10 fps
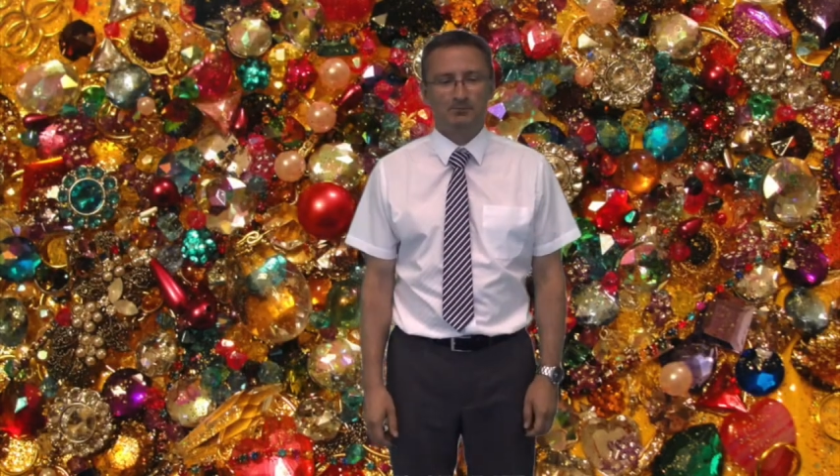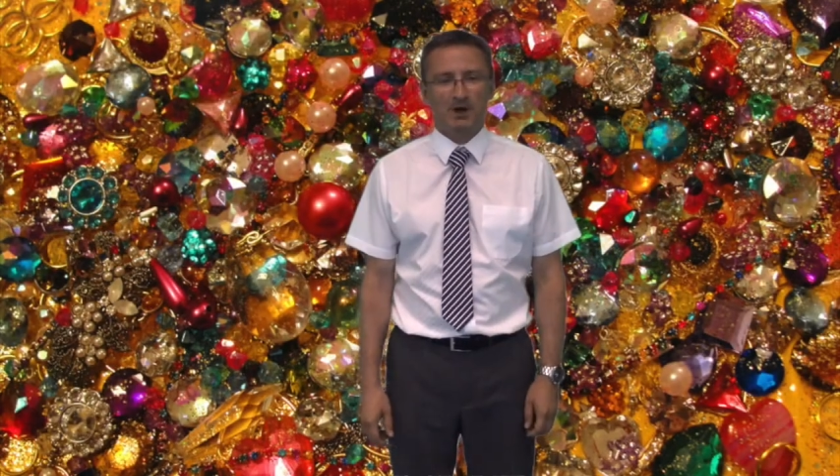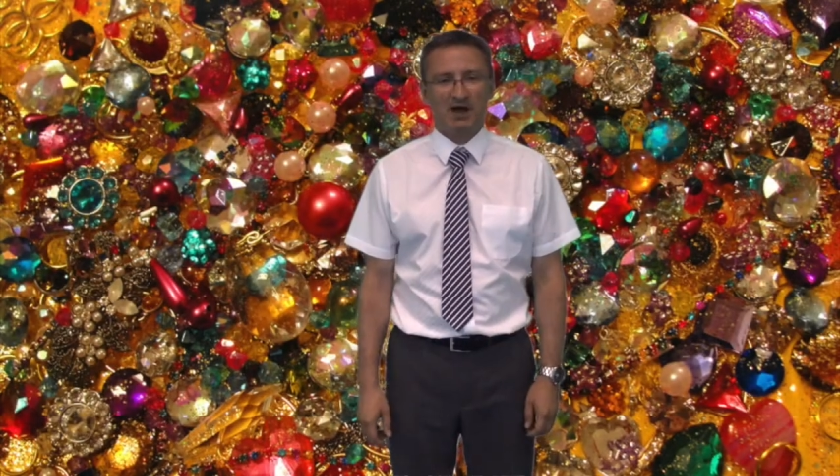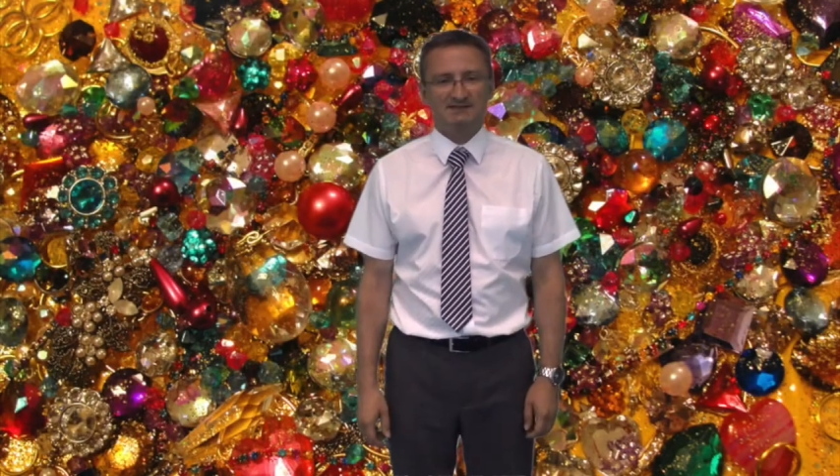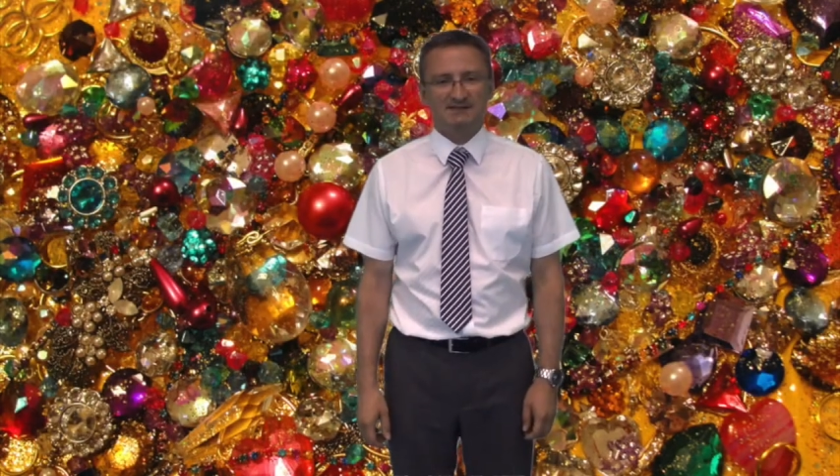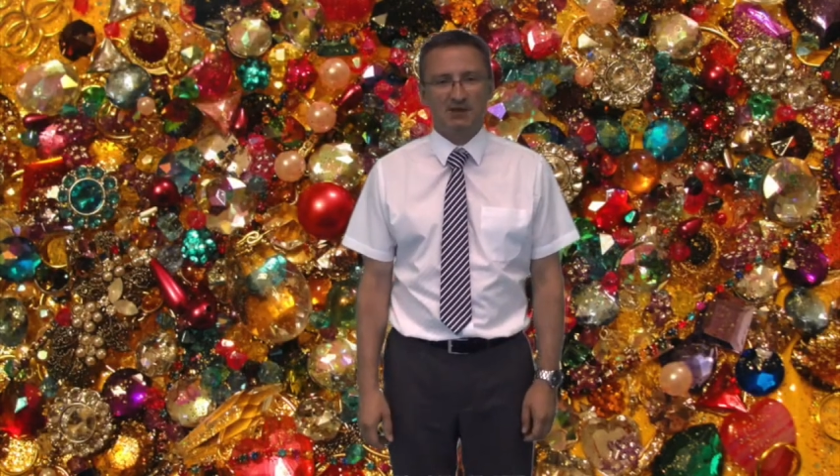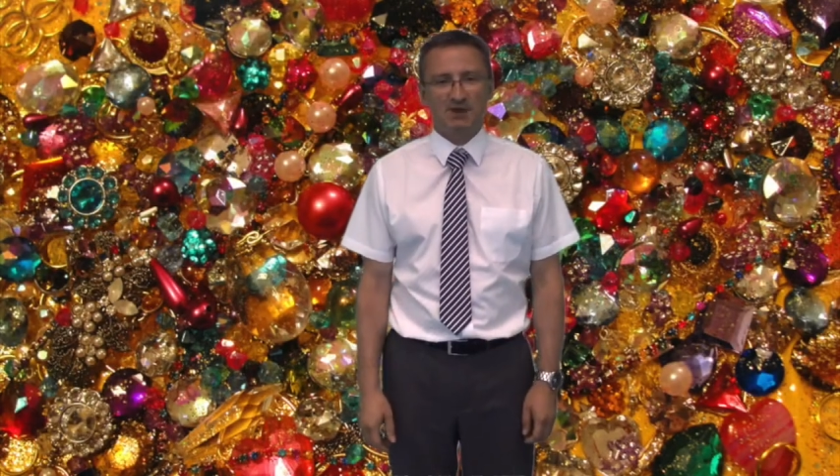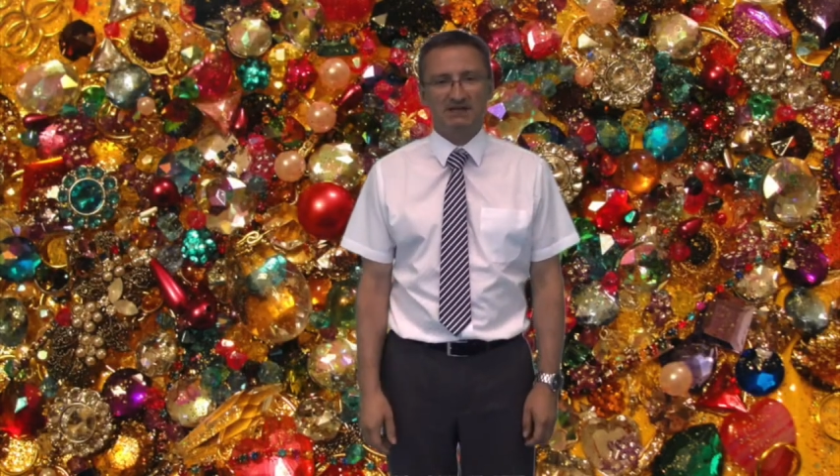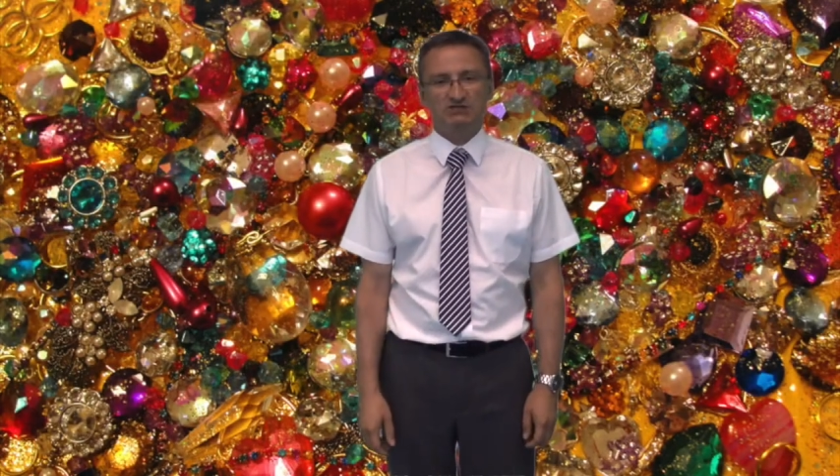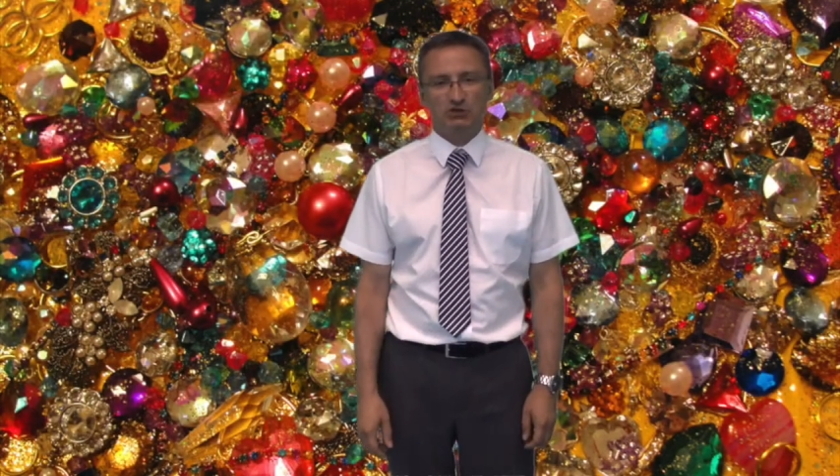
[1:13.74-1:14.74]
Buy so
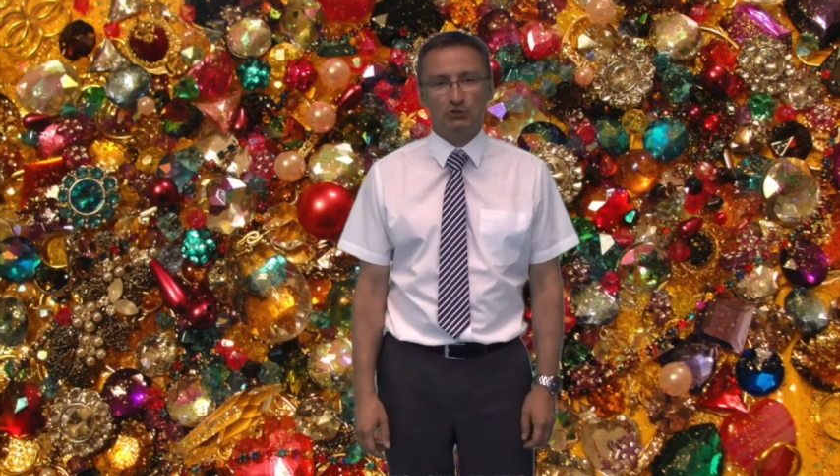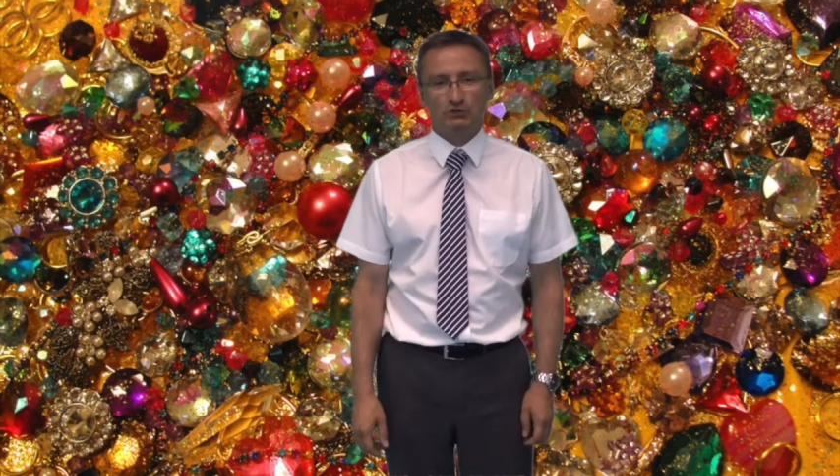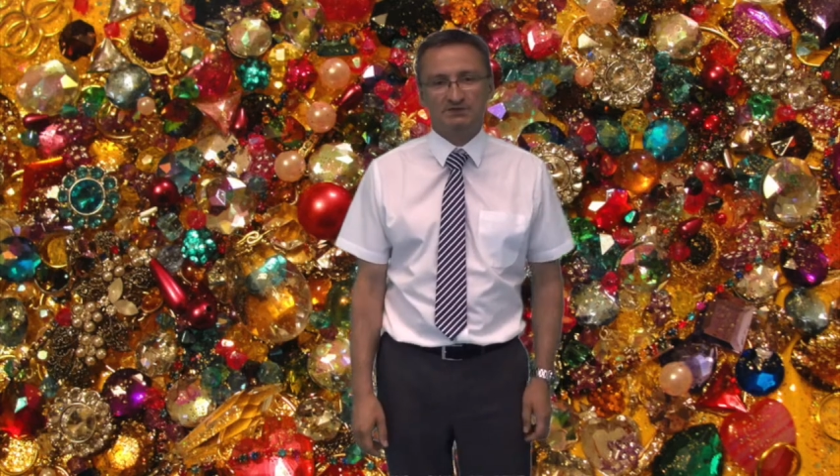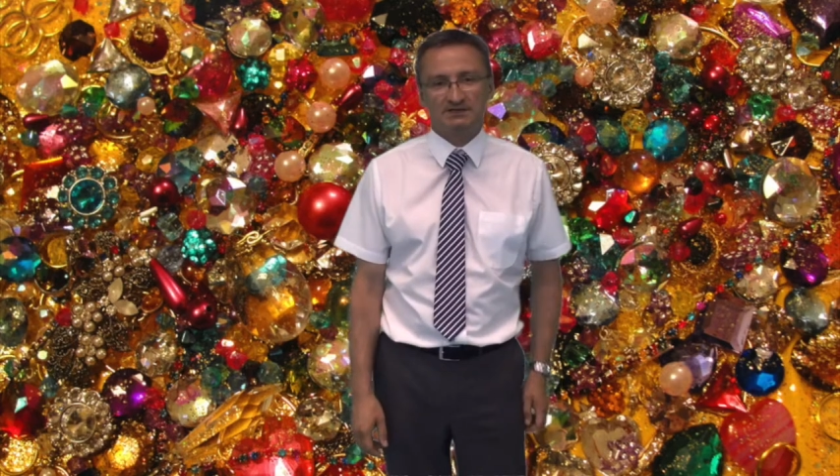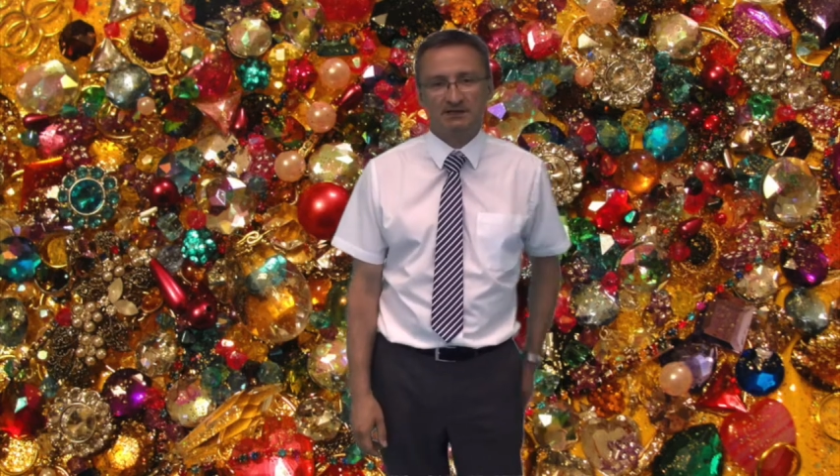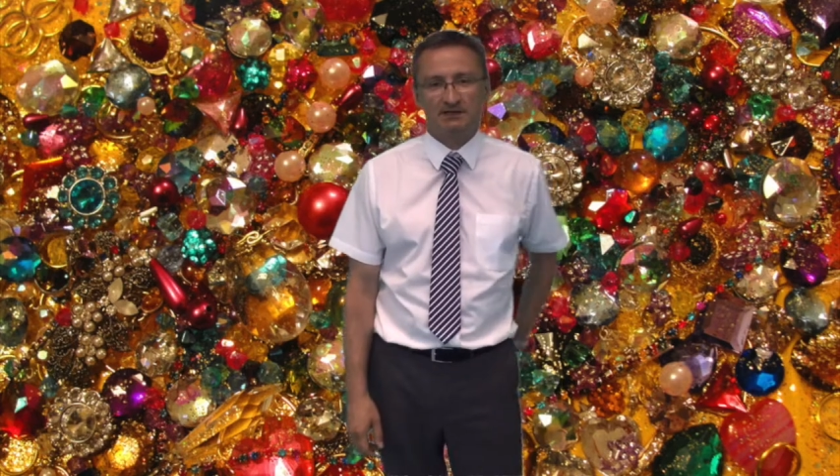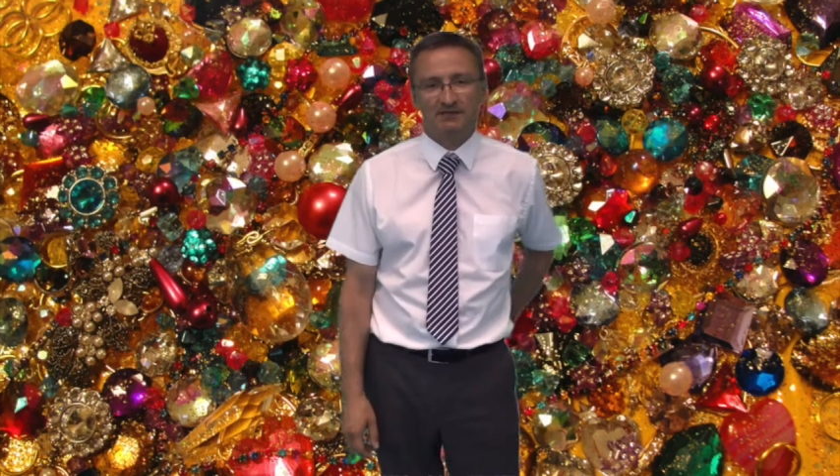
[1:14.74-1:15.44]
many jewels